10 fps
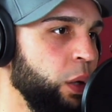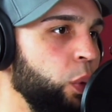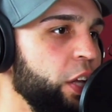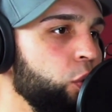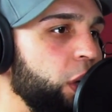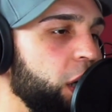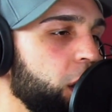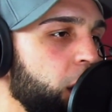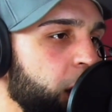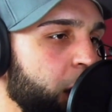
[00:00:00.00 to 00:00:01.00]
When you
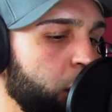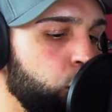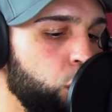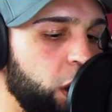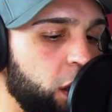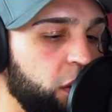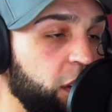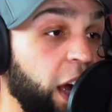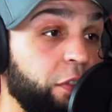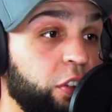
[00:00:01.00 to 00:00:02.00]
can
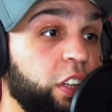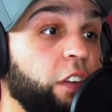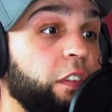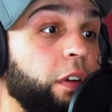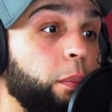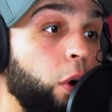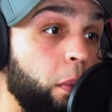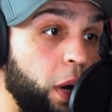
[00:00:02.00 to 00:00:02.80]
save yourself even more